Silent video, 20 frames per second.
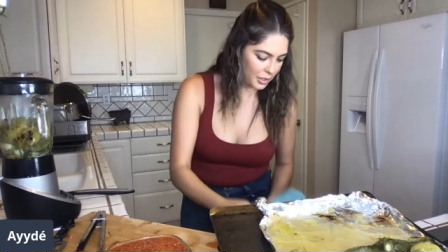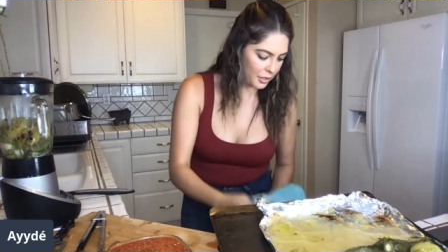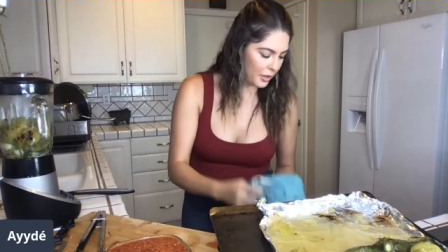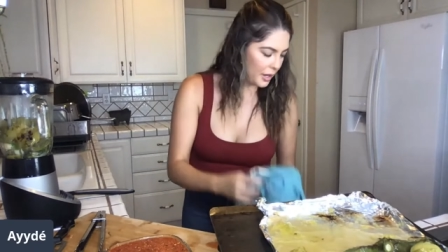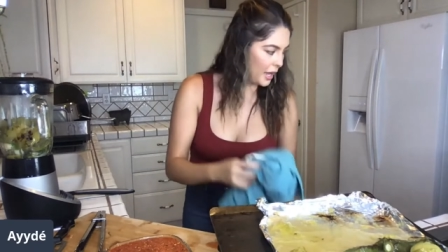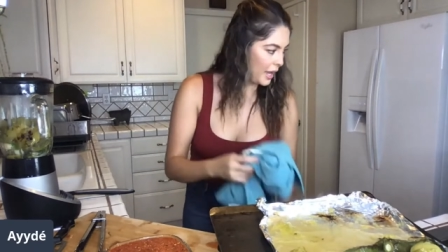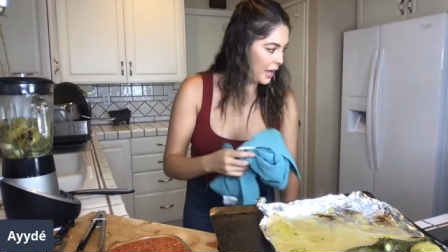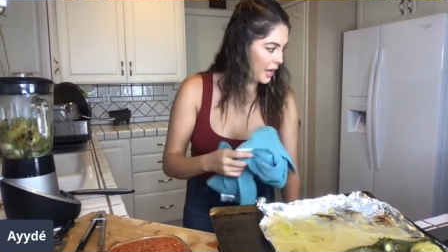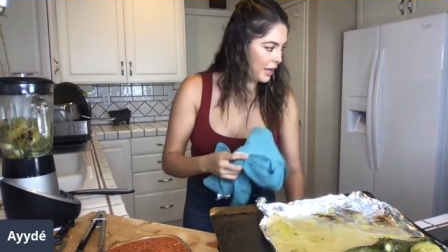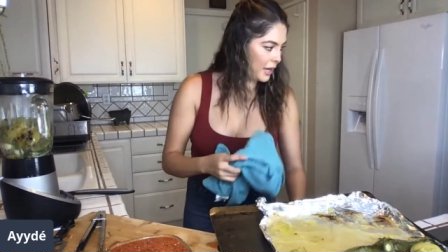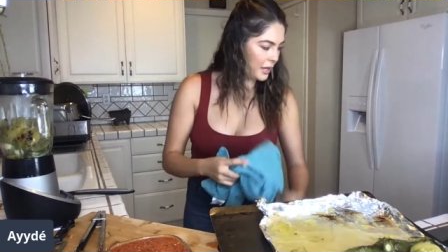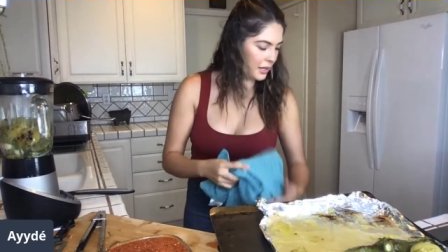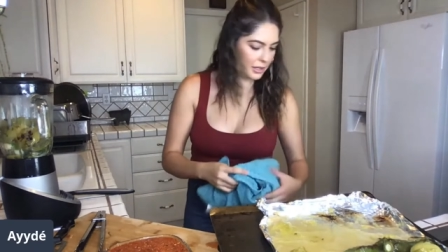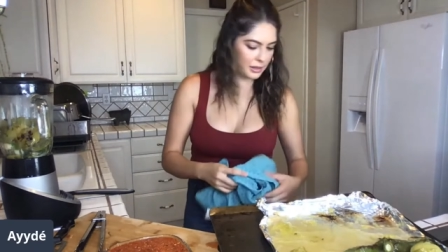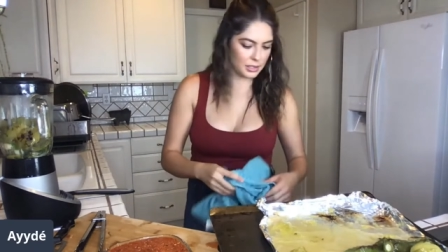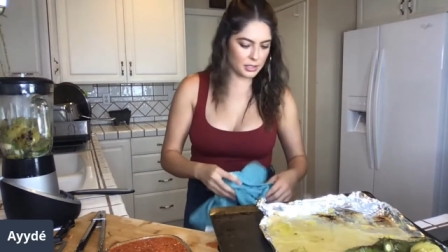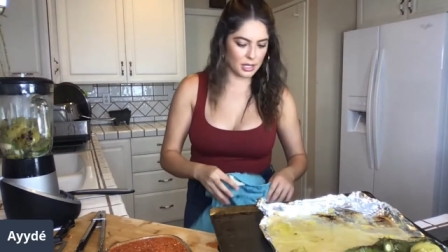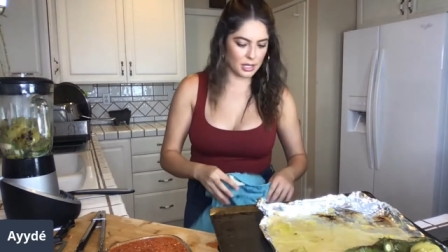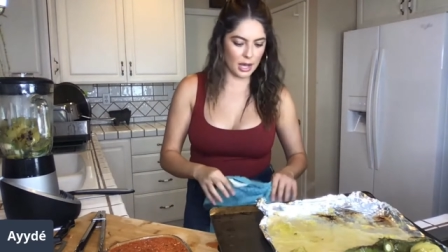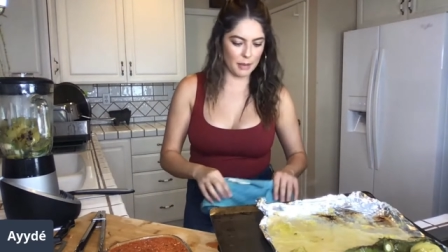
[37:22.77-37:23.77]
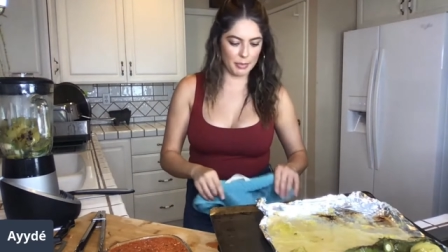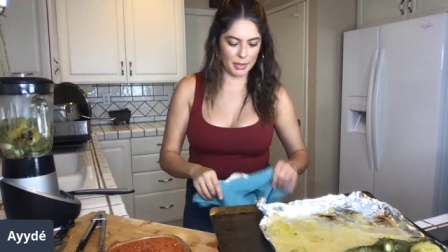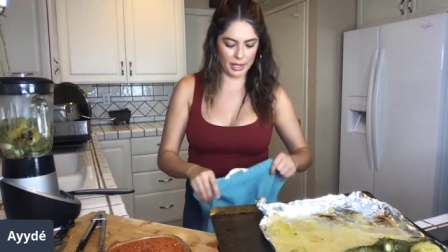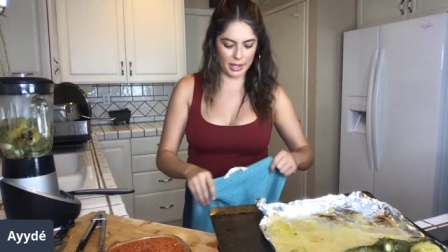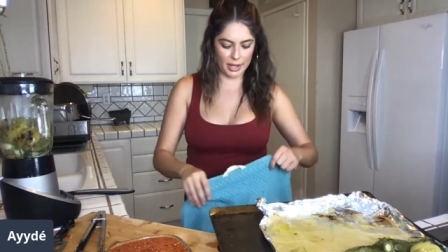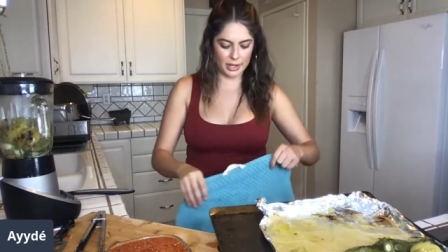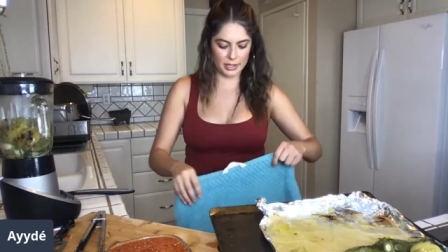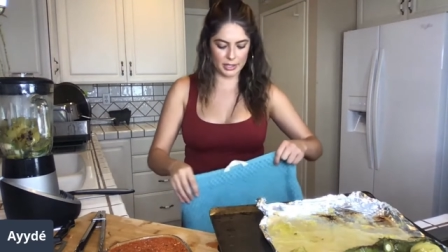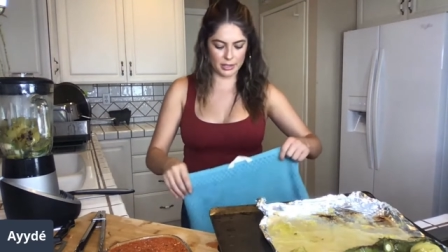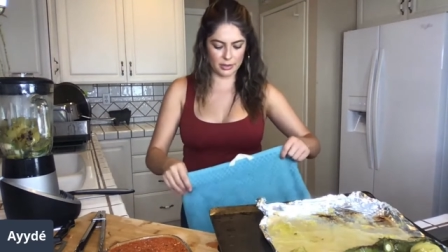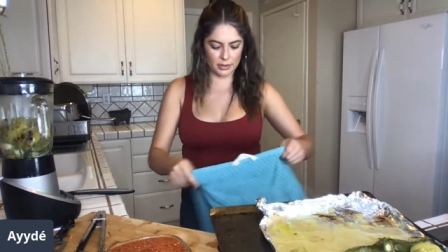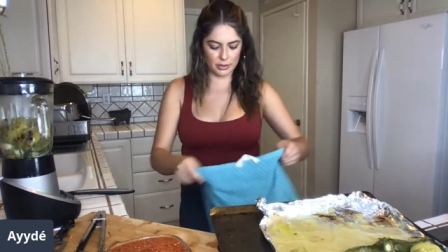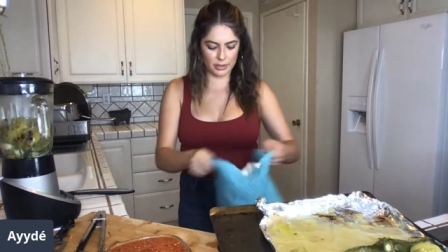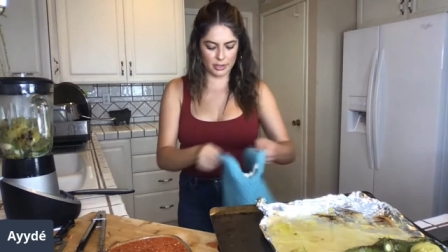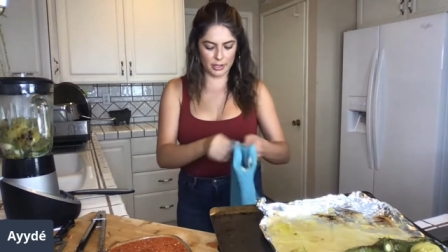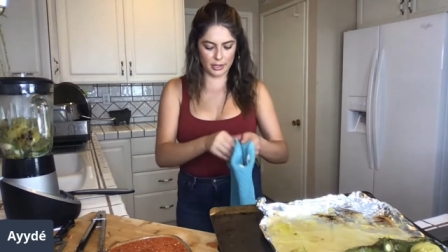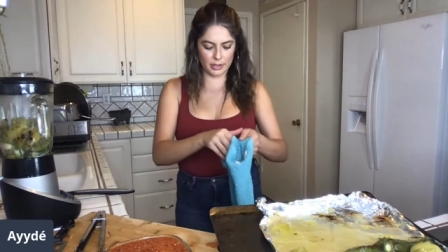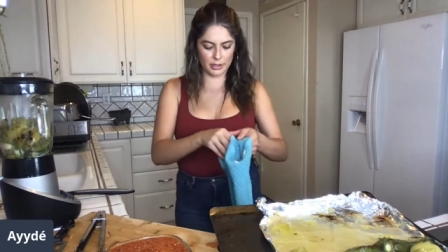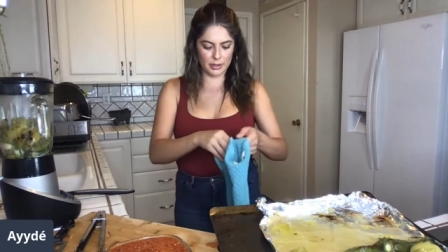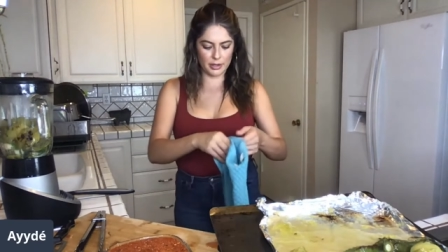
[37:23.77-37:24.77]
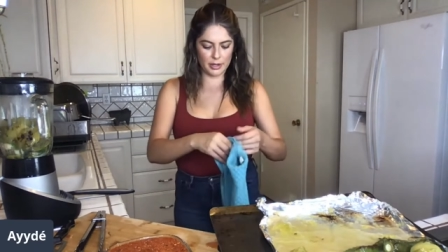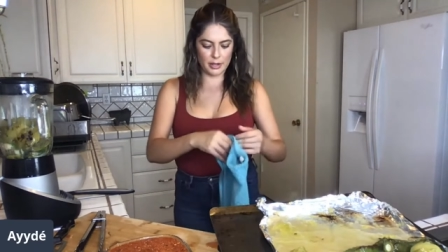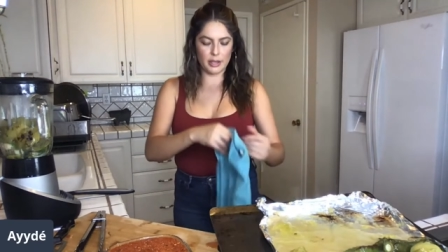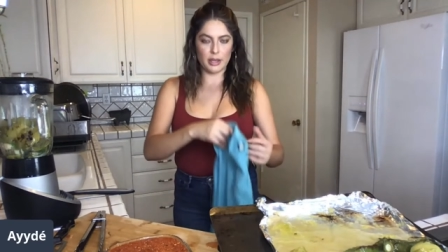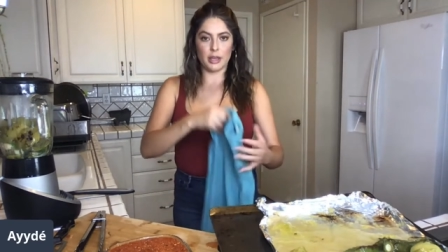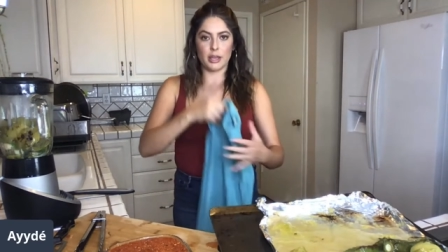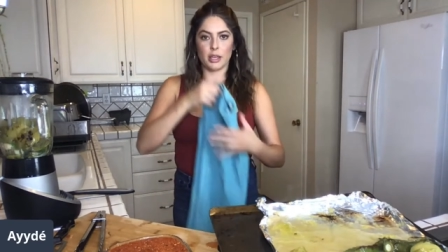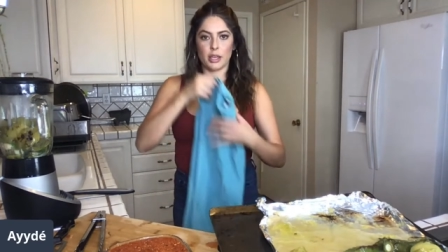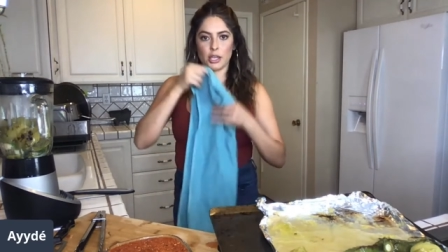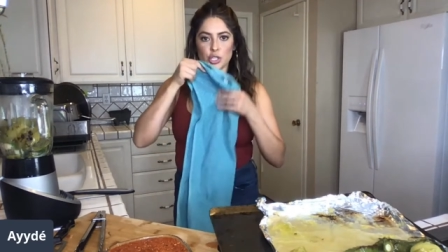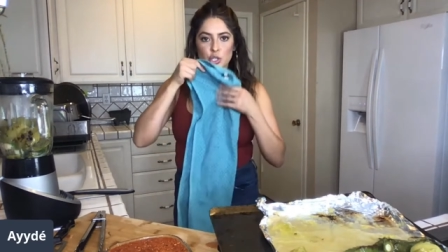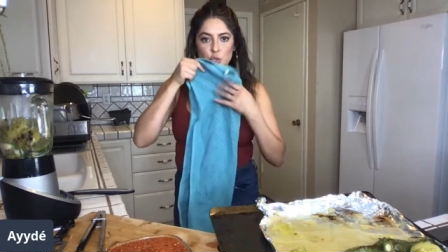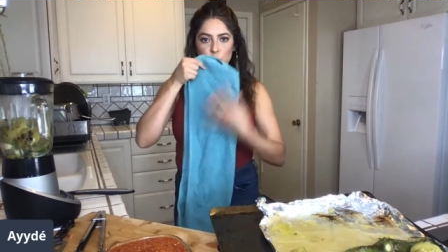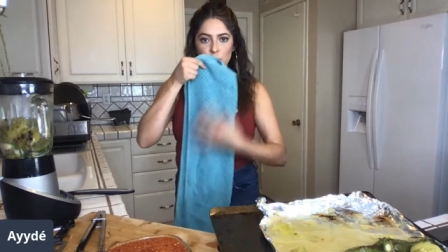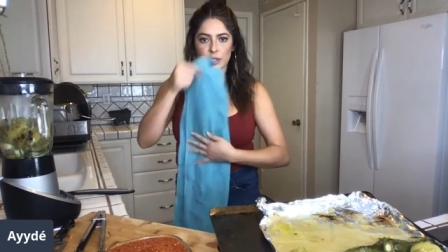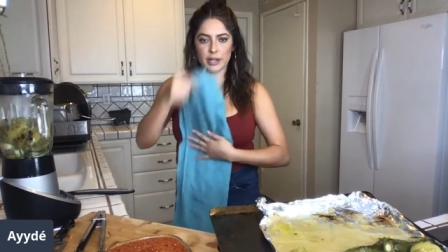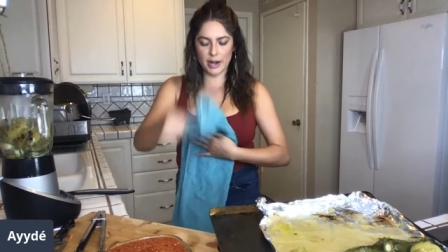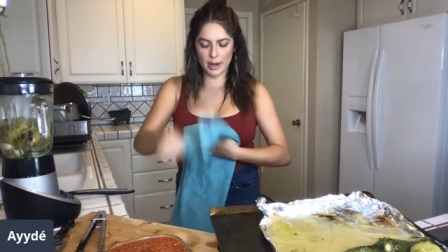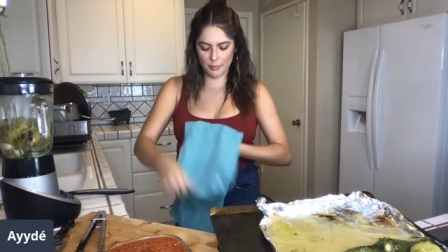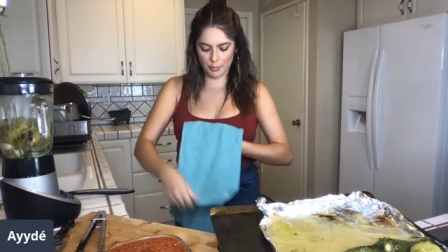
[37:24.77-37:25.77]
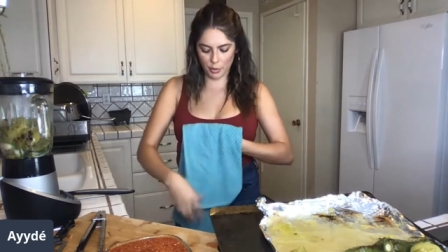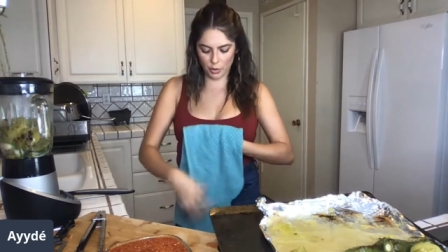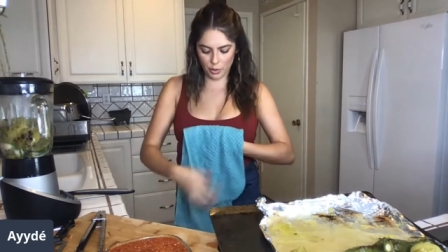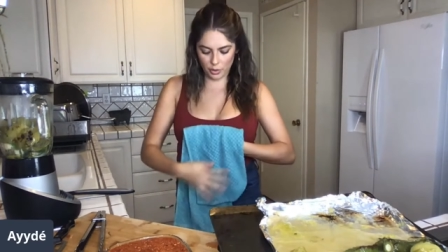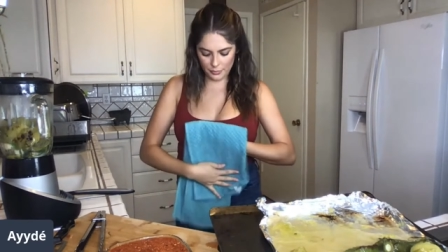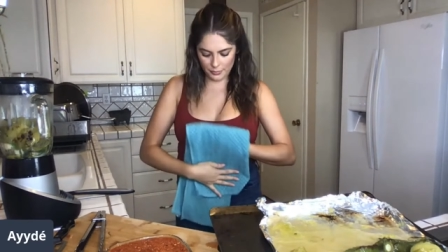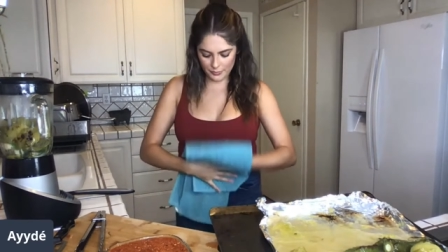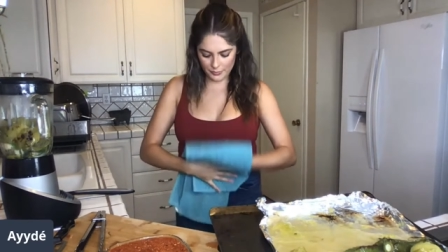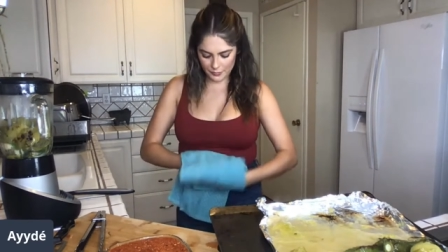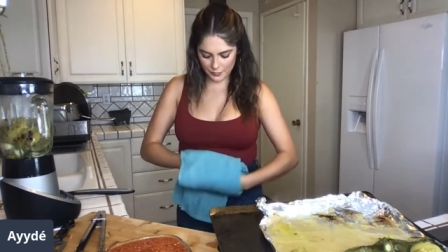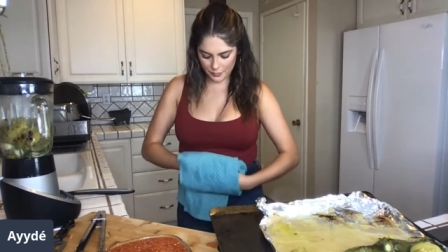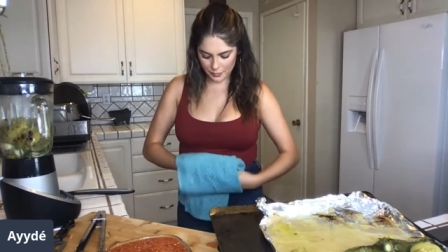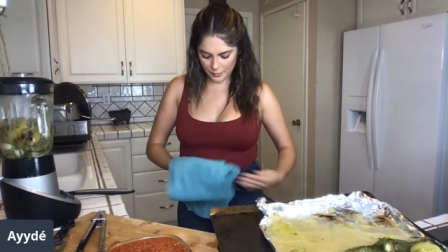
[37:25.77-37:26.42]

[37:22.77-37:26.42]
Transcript: your hand at the top like I did earlier, get you a trapo,